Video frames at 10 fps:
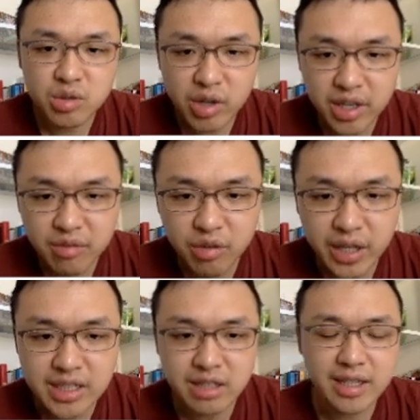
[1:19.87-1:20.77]
20 for
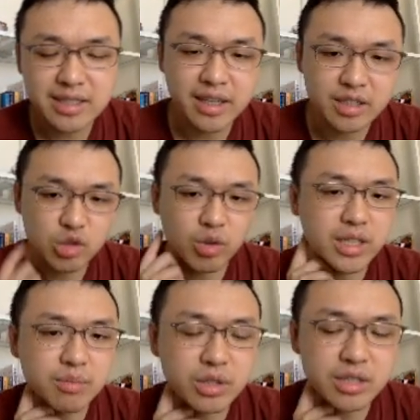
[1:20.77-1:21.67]
HL essay, and
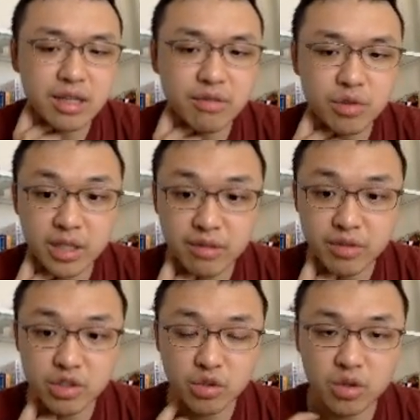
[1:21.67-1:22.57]
20% for
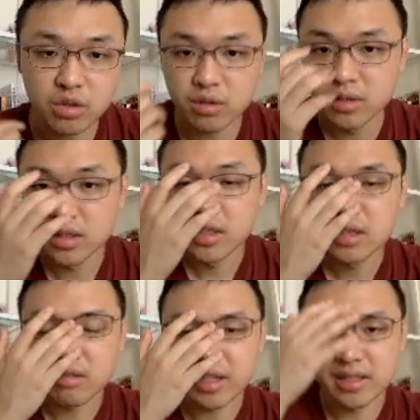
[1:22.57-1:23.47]
individual oral,
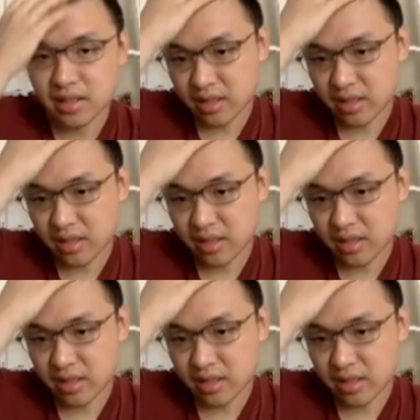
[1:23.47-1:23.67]
right?